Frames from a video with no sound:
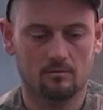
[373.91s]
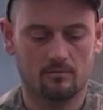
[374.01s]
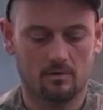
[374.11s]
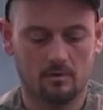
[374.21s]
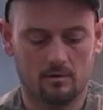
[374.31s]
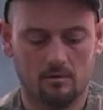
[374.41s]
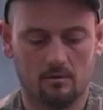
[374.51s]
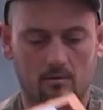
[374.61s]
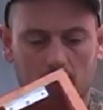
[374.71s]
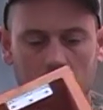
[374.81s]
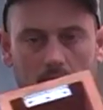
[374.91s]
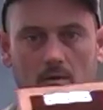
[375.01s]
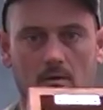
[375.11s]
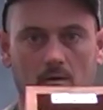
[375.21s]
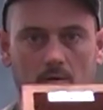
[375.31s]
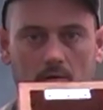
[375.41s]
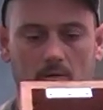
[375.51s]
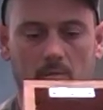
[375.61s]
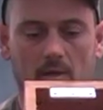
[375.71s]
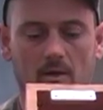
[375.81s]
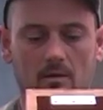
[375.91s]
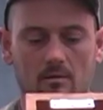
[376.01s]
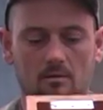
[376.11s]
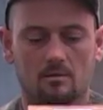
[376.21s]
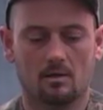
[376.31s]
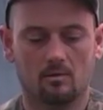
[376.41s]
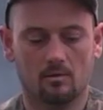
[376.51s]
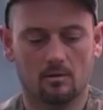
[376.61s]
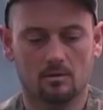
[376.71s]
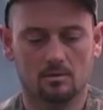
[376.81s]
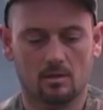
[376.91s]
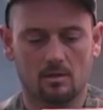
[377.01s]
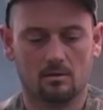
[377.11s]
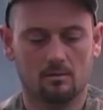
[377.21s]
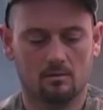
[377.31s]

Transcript: the front, the back. It's kind of what it looks like.